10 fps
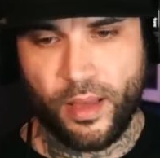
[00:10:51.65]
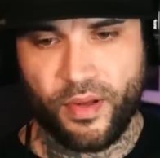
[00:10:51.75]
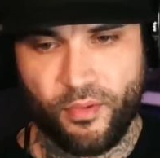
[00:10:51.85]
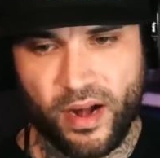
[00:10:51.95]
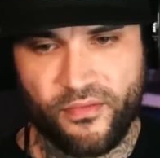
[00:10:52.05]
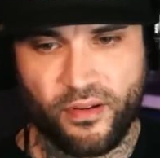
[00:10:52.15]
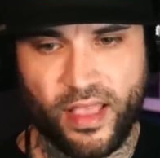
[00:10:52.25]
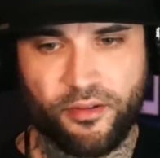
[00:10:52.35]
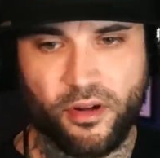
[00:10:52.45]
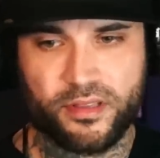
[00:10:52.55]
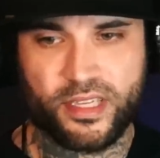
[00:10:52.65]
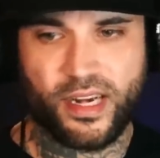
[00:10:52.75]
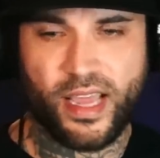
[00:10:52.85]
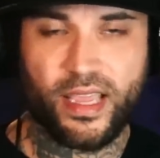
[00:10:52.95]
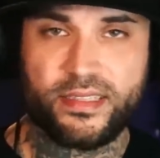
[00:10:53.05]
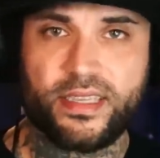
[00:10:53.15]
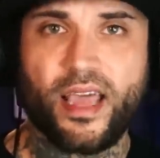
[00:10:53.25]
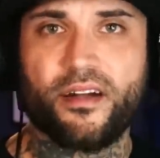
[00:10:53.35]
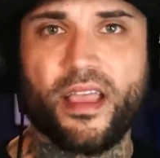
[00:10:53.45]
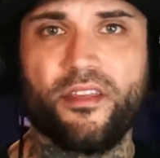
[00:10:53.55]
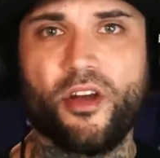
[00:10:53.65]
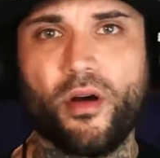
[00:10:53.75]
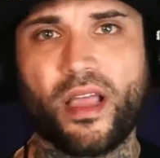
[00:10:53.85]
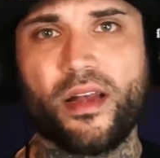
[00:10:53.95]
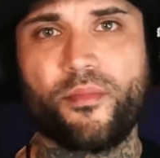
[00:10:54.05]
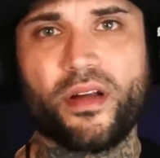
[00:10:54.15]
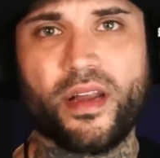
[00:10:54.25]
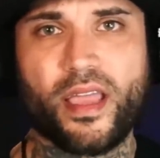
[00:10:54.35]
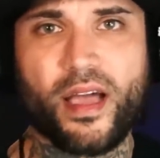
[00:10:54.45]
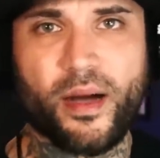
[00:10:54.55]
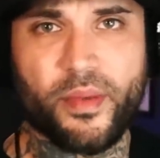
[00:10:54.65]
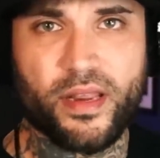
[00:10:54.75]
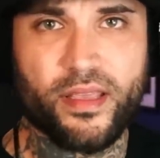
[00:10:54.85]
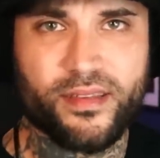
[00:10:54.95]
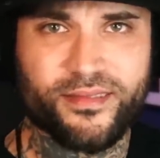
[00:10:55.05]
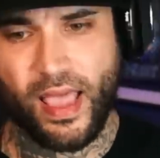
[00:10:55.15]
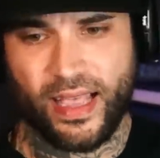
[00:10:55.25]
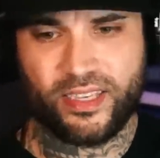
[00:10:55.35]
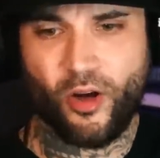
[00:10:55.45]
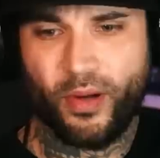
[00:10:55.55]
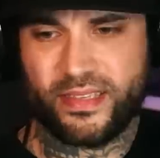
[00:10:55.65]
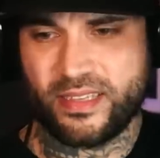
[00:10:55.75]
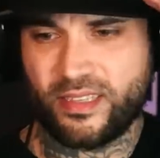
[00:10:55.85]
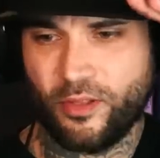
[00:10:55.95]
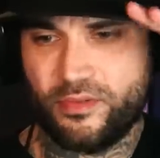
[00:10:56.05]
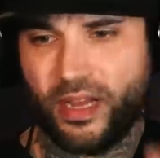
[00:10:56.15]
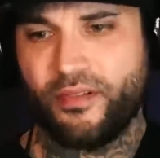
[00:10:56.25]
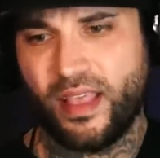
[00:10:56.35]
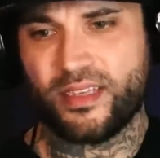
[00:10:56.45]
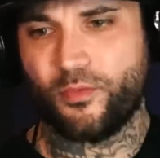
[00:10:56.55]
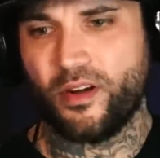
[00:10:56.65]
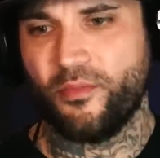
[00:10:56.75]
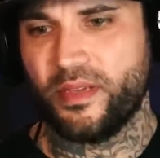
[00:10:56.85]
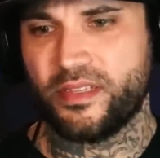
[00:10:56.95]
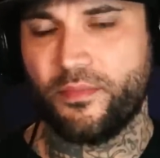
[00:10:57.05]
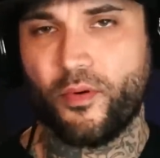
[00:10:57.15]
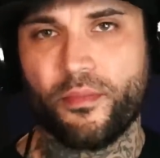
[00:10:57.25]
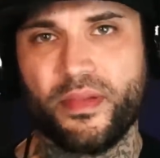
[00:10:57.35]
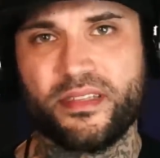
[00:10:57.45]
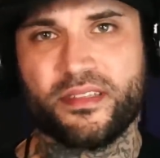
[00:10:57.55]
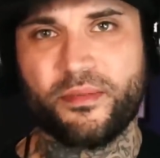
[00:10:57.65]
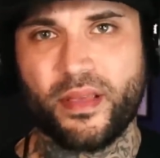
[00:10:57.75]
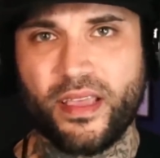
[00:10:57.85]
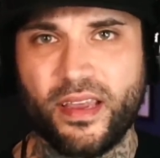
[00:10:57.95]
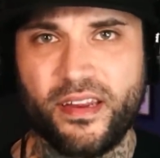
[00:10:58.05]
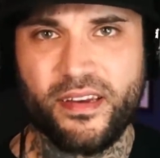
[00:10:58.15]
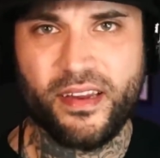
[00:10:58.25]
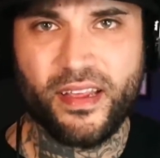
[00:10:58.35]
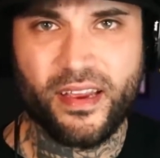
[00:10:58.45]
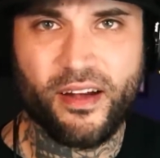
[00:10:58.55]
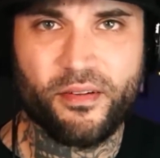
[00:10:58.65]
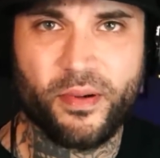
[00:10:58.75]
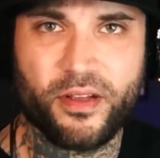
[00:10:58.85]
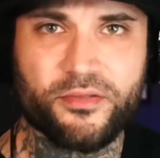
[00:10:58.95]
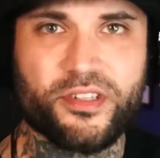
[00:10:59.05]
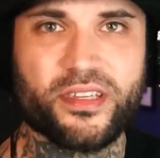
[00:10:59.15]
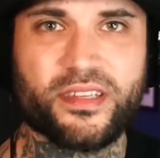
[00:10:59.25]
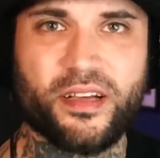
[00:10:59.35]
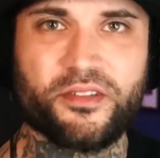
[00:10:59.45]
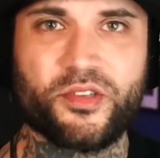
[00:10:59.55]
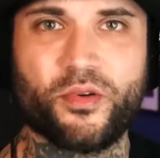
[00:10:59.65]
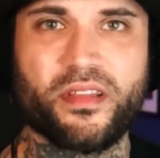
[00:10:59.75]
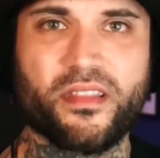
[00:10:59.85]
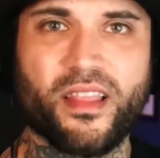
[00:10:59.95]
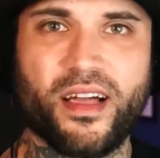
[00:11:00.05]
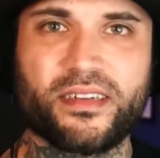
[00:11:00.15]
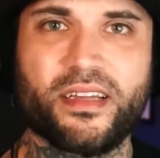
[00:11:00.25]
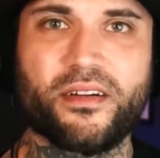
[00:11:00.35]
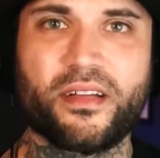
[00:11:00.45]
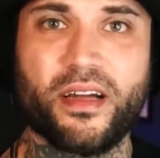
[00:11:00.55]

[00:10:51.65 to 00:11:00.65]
And be ready for later on tonight. It's Saturday. You know I gotta bring the comedy. As always, I salute to every last one. You've been supporting me since the beginning. And everybody who's just now joining the Lockdown